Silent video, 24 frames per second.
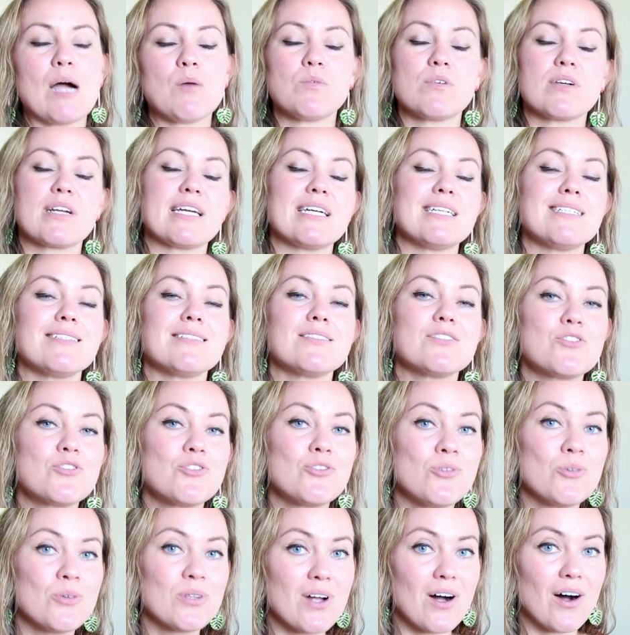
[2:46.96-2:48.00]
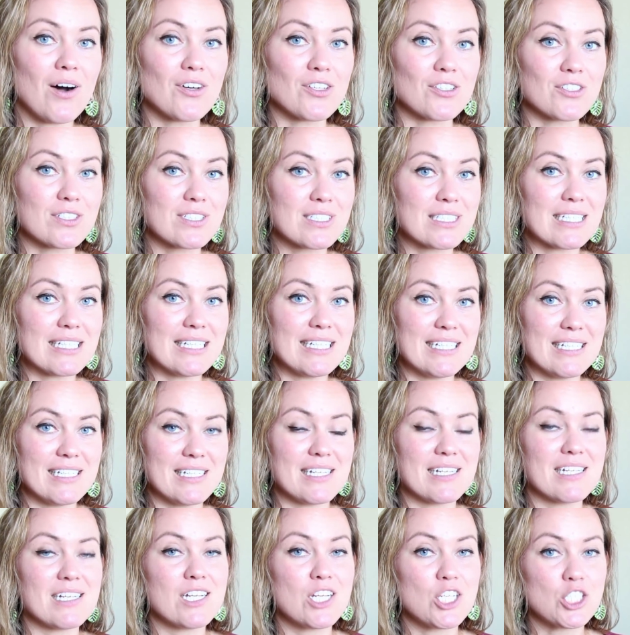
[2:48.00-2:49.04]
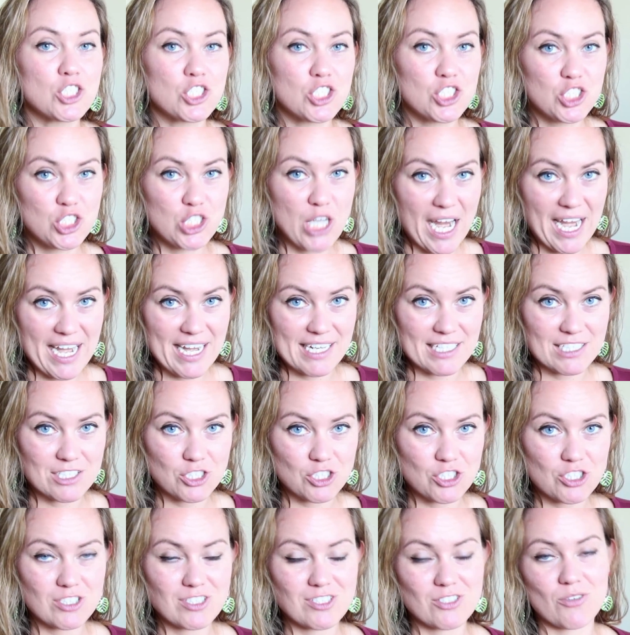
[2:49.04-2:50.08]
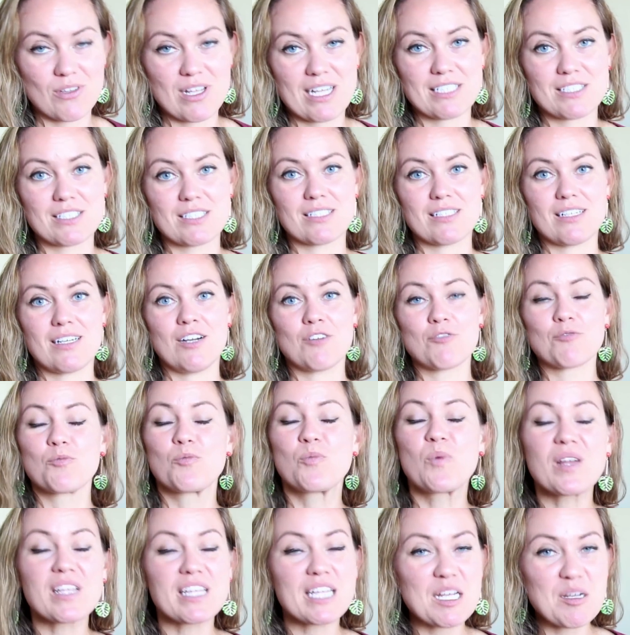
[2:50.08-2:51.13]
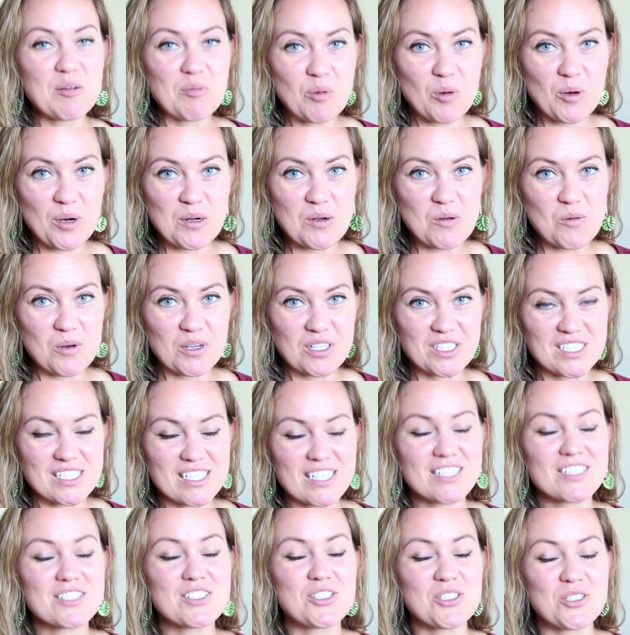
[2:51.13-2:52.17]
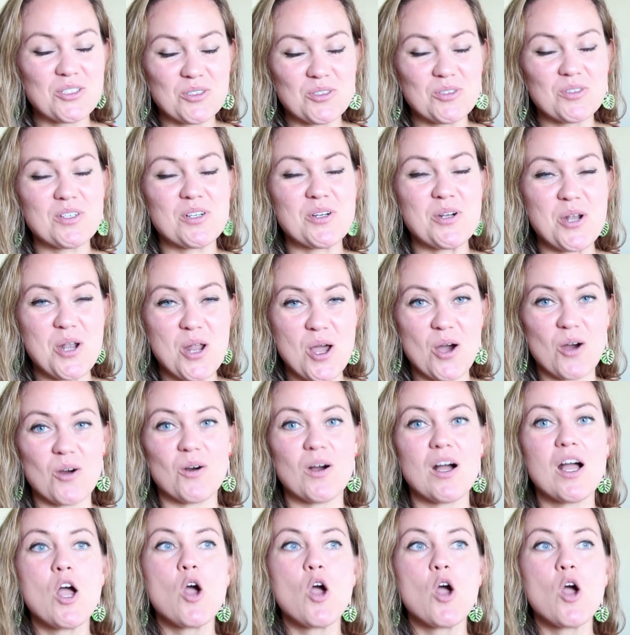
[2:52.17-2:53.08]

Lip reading: will get $2 in change. So that's a really important word to know.